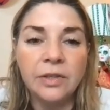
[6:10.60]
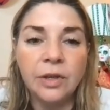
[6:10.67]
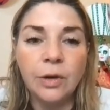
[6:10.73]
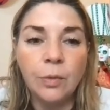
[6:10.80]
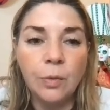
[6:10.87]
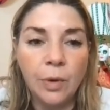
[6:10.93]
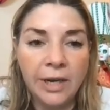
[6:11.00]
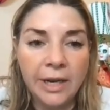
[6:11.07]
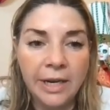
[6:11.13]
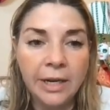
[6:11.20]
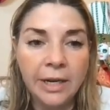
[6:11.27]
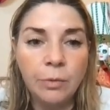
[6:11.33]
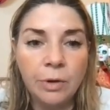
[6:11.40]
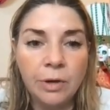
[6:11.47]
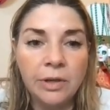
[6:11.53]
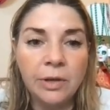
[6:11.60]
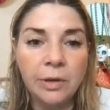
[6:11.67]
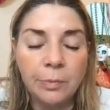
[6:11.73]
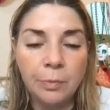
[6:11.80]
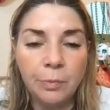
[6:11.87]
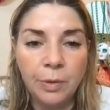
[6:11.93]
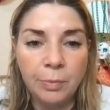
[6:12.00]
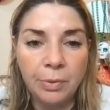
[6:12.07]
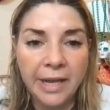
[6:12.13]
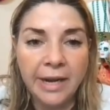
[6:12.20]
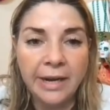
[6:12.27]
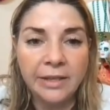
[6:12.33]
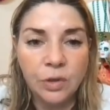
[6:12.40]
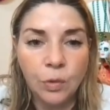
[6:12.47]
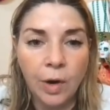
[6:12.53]
so again, when um, when
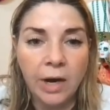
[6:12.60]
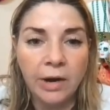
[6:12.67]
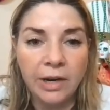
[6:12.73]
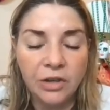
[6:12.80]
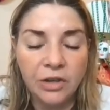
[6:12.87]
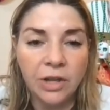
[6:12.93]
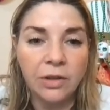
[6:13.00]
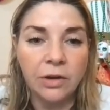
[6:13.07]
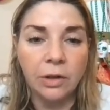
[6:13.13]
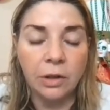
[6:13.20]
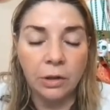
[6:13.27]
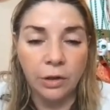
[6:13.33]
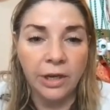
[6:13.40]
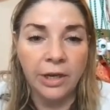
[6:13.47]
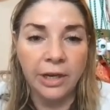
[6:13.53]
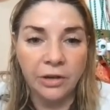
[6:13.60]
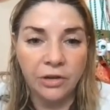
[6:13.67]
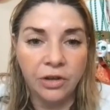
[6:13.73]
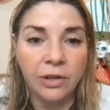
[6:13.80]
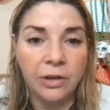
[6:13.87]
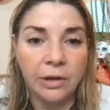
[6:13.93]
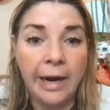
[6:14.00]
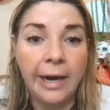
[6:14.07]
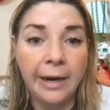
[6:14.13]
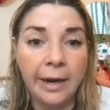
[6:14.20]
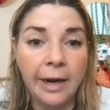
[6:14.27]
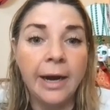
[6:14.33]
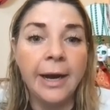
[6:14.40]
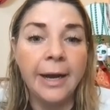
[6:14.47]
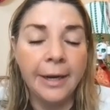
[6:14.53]
planets square each other, looking at each other eye
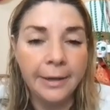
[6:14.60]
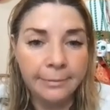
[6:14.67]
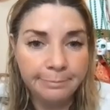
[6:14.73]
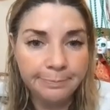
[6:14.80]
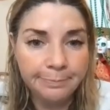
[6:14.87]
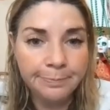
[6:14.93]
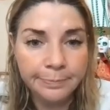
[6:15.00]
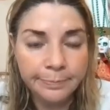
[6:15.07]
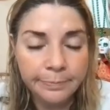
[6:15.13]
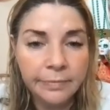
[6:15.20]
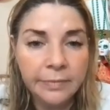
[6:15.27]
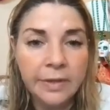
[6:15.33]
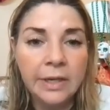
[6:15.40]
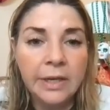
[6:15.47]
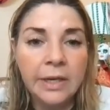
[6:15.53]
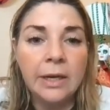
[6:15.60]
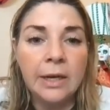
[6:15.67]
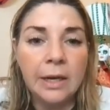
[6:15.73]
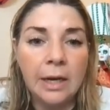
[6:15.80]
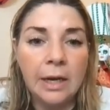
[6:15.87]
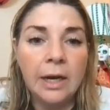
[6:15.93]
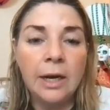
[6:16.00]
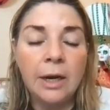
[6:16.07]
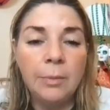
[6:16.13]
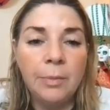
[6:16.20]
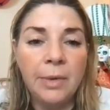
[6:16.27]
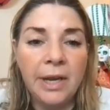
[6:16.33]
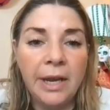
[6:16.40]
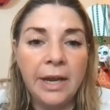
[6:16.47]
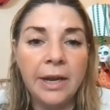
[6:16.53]
to eye, mm-hmm.
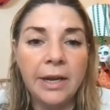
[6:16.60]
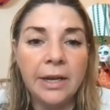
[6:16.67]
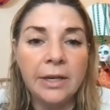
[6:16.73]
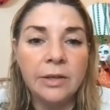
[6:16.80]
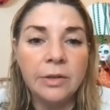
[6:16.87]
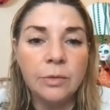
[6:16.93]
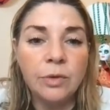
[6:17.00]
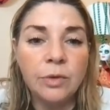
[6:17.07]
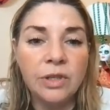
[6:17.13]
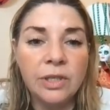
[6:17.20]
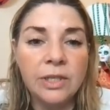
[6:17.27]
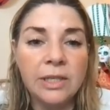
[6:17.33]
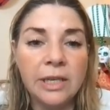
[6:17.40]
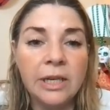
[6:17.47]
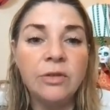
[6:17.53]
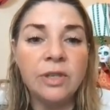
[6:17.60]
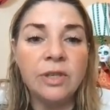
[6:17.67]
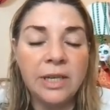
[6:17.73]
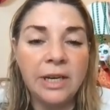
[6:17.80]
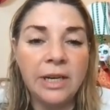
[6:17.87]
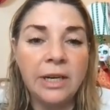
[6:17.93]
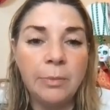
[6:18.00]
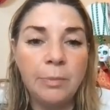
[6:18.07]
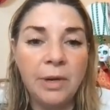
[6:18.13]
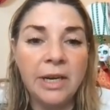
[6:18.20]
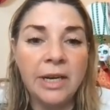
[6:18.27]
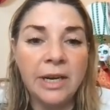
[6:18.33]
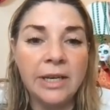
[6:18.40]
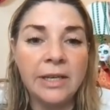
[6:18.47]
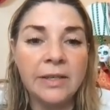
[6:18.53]
um, and which is interesting
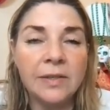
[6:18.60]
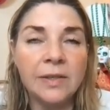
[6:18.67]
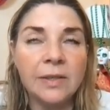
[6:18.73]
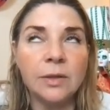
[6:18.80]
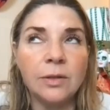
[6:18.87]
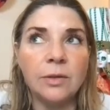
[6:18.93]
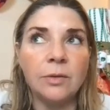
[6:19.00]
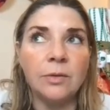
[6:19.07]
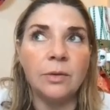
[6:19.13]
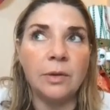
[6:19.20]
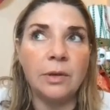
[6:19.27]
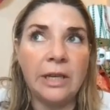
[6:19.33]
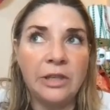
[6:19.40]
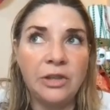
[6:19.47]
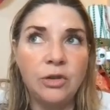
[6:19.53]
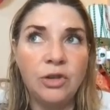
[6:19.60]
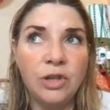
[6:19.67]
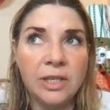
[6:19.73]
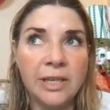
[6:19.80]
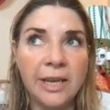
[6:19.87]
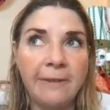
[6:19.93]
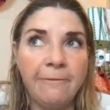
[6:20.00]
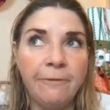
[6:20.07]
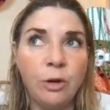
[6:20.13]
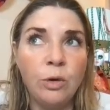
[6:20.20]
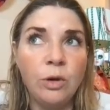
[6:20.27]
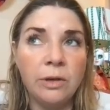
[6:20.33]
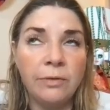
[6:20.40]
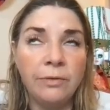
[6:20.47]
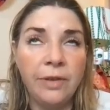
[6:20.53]
because, as you just said,
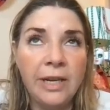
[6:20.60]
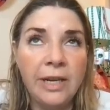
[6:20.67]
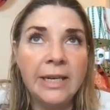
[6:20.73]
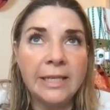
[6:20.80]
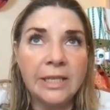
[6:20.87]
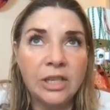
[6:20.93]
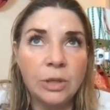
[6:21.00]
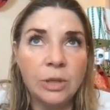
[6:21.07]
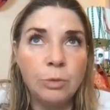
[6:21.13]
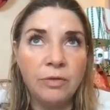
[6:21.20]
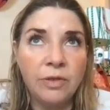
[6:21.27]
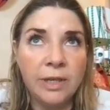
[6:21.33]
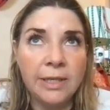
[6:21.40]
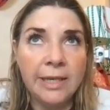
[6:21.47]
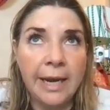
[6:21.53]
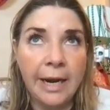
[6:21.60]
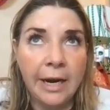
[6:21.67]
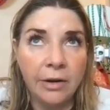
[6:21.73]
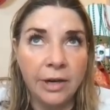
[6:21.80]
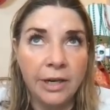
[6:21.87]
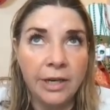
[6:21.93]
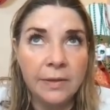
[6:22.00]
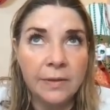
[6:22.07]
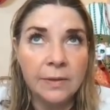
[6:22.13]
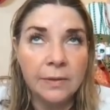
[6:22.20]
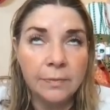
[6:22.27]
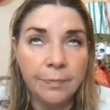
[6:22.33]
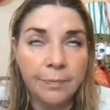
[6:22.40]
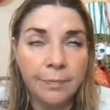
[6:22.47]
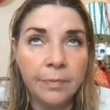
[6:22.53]
Ven- Venus just moved into Aries.
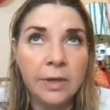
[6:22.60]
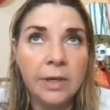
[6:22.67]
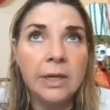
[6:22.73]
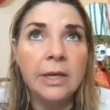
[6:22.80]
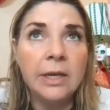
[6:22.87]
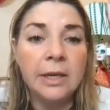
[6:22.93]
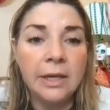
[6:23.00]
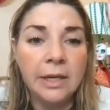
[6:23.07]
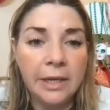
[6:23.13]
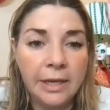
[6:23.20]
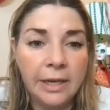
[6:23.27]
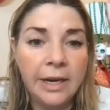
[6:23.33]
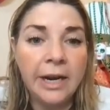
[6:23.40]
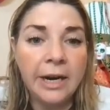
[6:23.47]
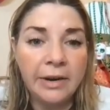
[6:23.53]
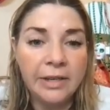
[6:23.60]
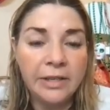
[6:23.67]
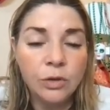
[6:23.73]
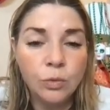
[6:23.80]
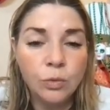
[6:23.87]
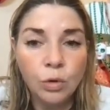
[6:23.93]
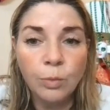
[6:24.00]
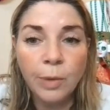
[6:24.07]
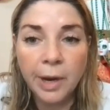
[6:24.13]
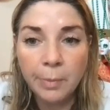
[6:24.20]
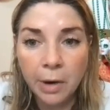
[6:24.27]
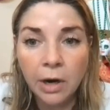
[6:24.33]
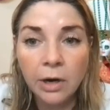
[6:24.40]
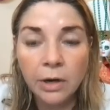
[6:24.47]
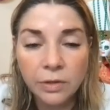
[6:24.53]
Yes. And Aries is ruled by
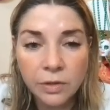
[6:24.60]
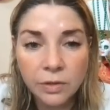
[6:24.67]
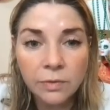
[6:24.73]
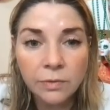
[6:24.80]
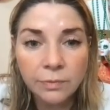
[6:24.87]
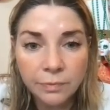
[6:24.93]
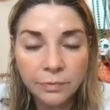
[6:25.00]
Mars.